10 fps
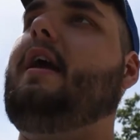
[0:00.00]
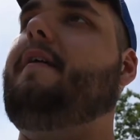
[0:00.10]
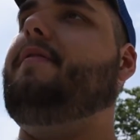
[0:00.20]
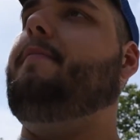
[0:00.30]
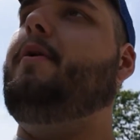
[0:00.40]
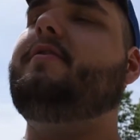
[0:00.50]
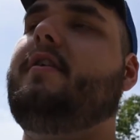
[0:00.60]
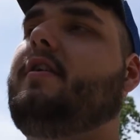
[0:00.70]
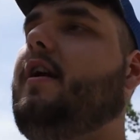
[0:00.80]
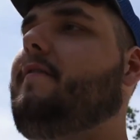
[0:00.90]
if the boat's
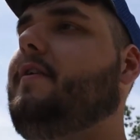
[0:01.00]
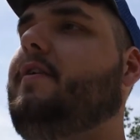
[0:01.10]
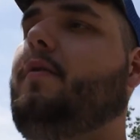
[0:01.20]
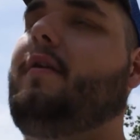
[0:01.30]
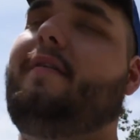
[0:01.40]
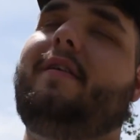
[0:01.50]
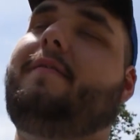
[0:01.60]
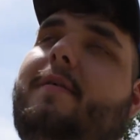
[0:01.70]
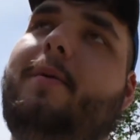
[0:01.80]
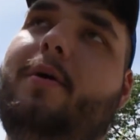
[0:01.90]
uncovered or even
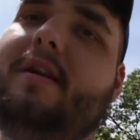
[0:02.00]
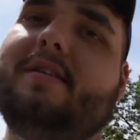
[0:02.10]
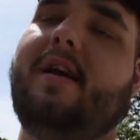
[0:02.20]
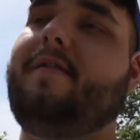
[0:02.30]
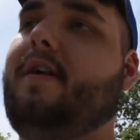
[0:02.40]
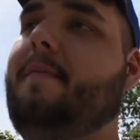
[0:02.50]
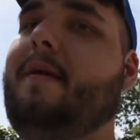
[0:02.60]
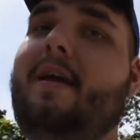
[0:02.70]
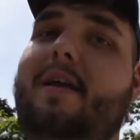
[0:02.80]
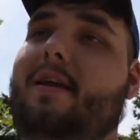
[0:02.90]
if the boat is covered up,
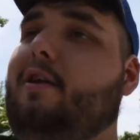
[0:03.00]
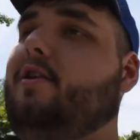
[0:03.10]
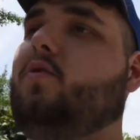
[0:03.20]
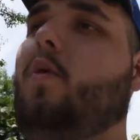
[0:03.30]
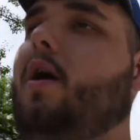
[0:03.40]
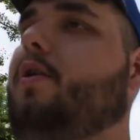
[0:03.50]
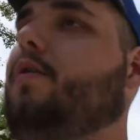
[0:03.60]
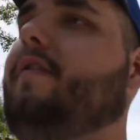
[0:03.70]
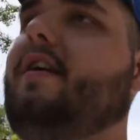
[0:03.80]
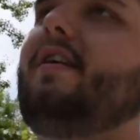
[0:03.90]
they could just walk
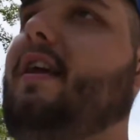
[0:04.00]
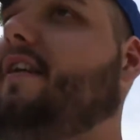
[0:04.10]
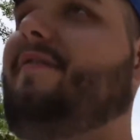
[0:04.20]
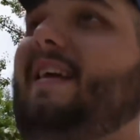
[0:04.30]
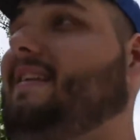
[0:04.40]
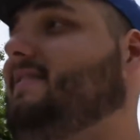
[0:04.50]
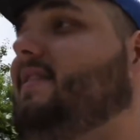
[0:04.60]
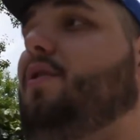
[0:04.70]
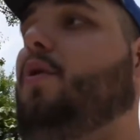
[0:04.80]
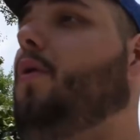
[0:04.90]
over here. If they
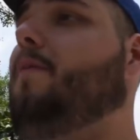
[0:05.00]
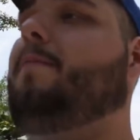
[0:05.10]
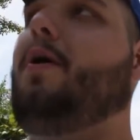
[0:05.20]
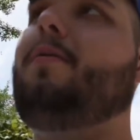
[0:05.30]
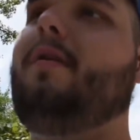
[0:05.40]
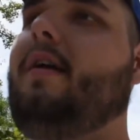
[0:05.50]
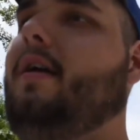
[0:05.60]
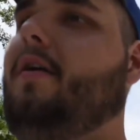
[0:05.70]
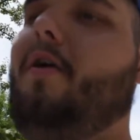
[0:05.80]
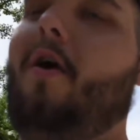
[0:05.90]
steal the whole boat,
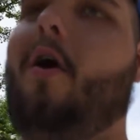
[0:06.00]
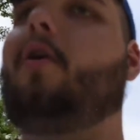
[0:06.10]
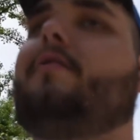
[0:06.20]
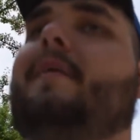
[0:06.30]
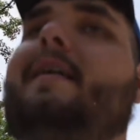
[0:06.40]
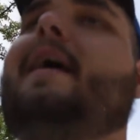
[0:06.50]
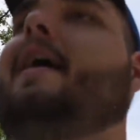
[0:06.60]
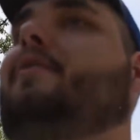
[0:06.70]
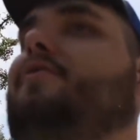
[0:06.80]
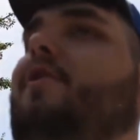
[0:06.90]
all of my tackle's